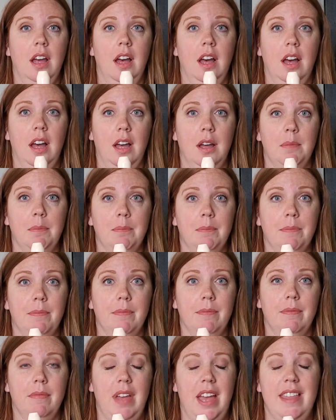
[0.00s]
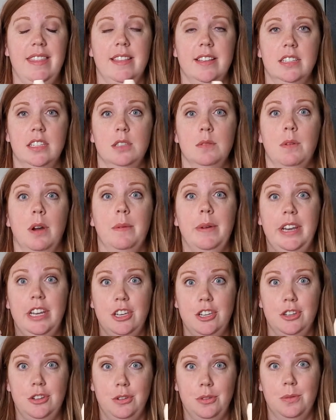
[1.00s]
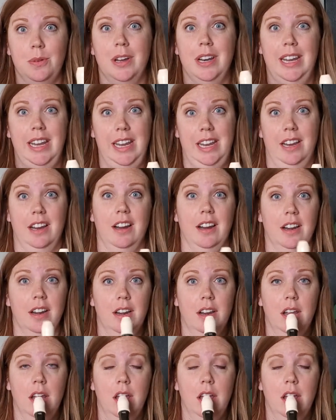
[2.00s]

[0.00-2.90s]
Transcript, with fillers: Um, and this is what we do want to hear.